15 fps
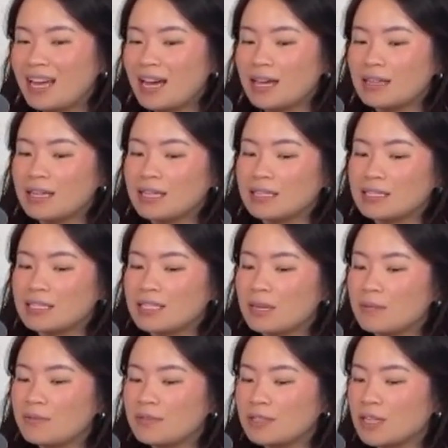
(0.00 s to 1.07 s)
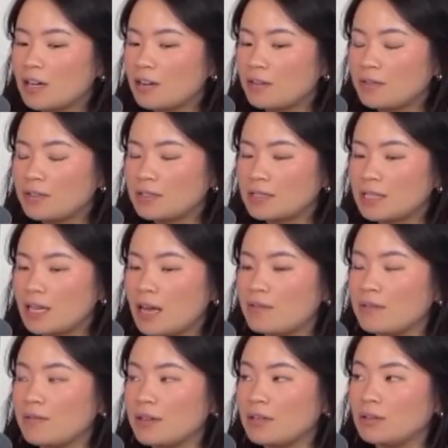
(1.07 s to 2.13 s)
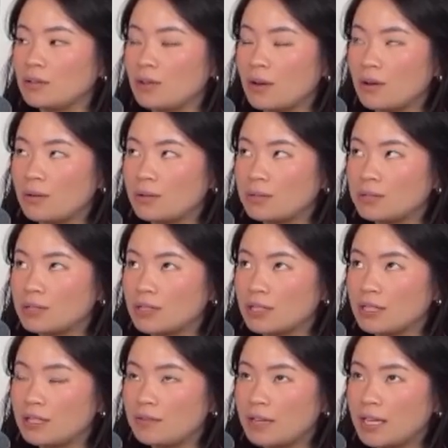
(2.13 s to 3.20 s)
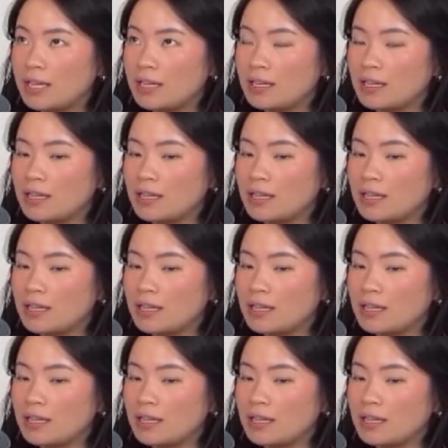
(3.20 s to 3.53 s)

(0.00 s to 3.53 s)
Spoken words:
And then some photographers, they have a very low starting rate